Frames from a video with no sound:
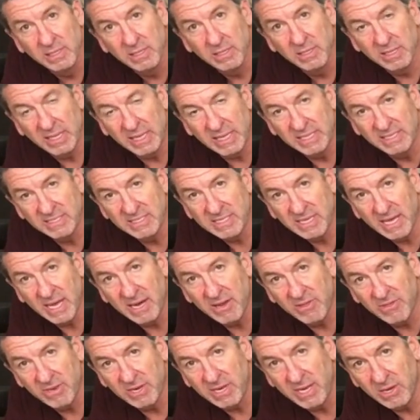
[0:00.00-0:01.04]
the inside
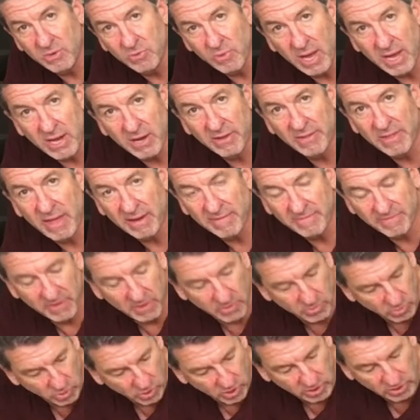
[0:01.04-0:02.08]
of the knee, right on that
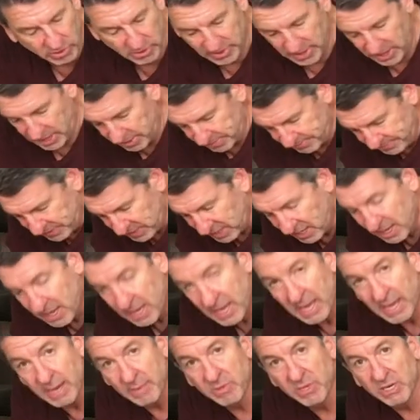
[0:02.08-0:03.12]
foam roller there.
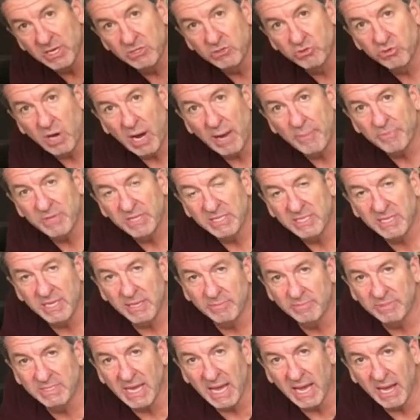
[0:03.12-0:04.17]
And I'm going to drop this
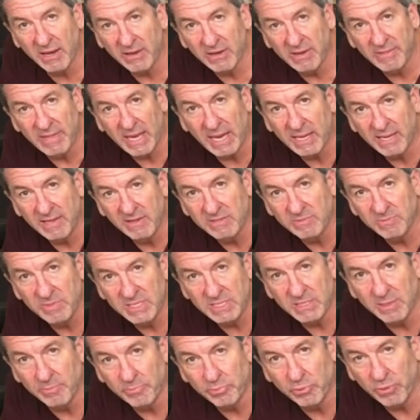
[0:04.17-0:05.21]
hip down, and that gives me
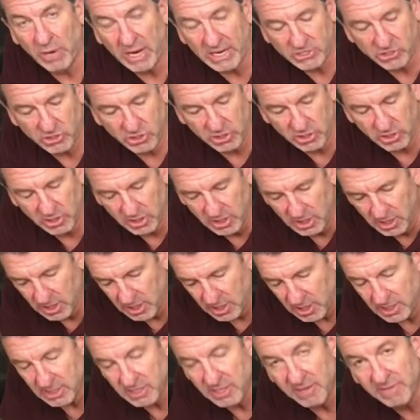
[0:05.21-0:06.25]
some pressure
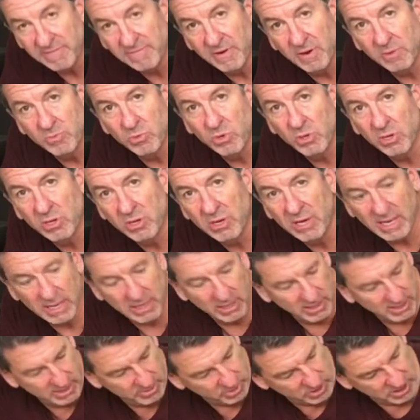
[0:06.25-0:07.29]
onto the foam roller. And
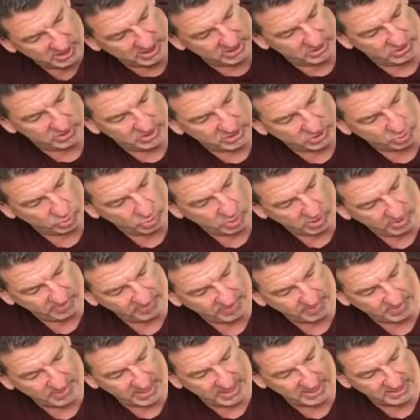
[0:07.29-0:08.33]
all I'm going to do is roll
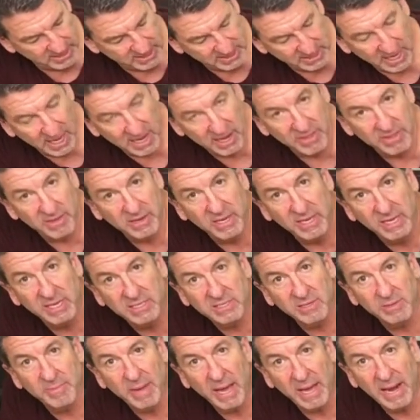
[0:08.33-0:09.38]
from the inside of the knee
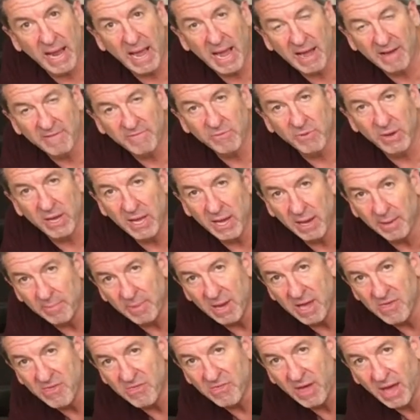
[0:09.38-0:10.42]
to about halfway up
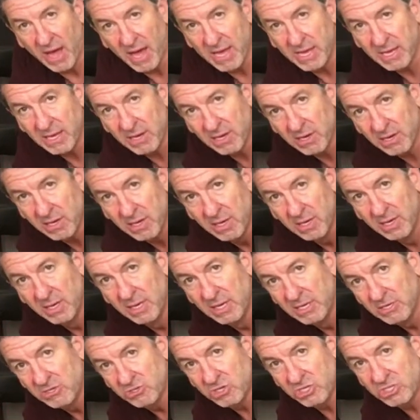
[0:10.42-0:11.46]
my thigh here,
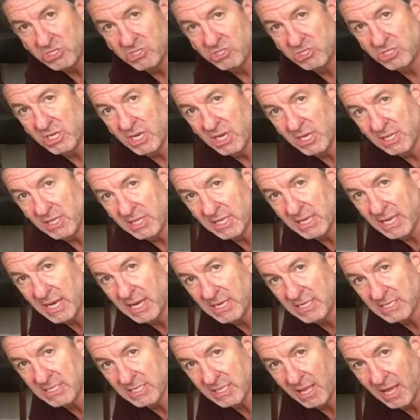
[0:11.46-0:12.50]
just gently kind
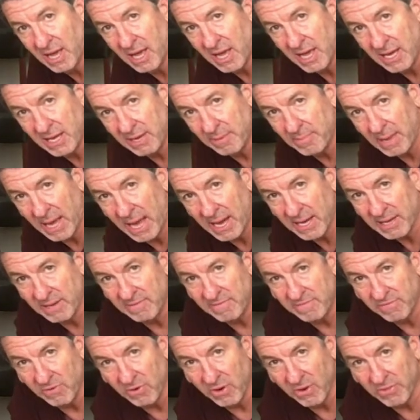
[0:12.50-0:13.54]
of sliding back
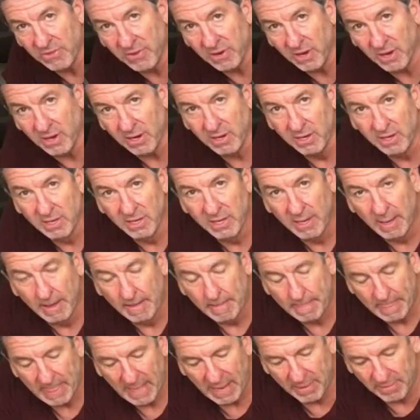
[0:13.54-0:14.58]
and forth here.
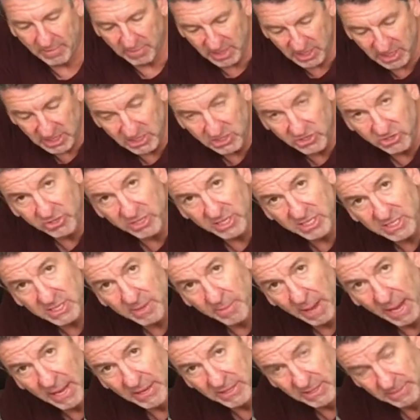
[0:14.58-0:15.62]
And I'm going to do this
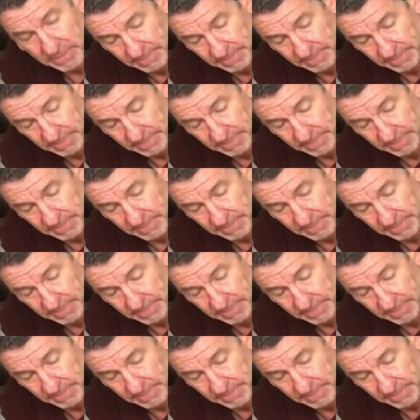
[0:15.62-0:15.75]
about